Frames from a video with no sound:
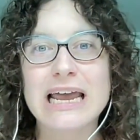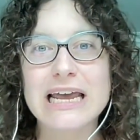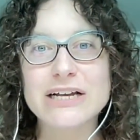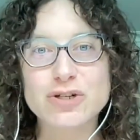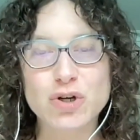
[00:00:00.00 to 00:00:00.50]

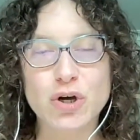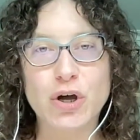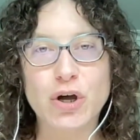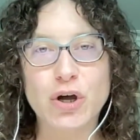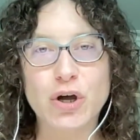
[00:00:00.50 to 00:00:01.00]
it took
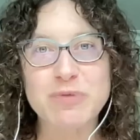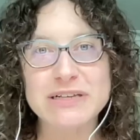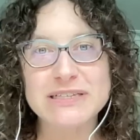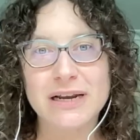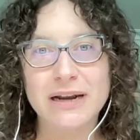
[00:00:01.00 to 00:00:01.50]
Vice
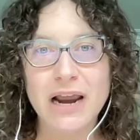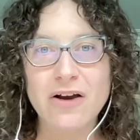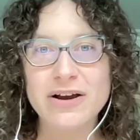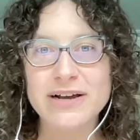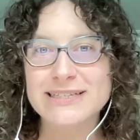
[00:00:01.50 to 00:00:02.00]
President
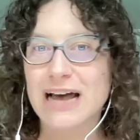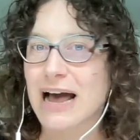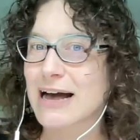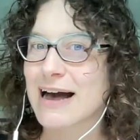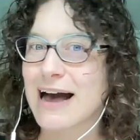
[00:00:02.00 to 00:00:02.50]
Harris
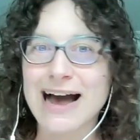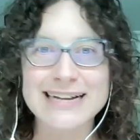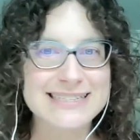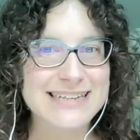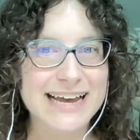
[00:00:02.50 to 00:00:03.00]
a
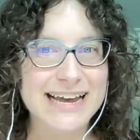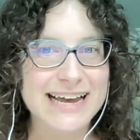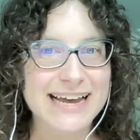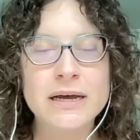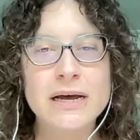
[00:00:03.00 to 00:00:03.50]
hot second